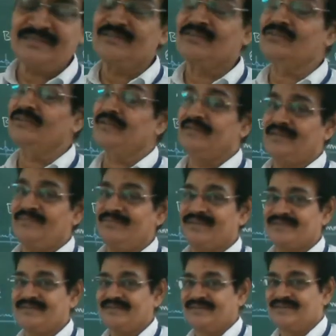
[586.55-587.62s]
into the
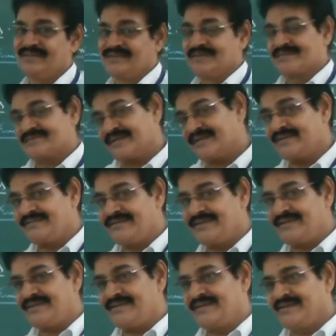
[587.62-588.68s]
enemy. Second
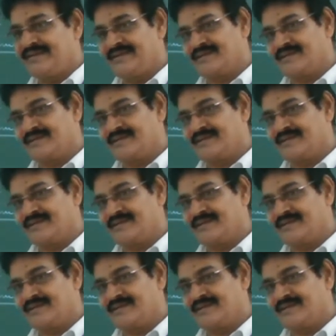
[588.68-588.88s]
thing,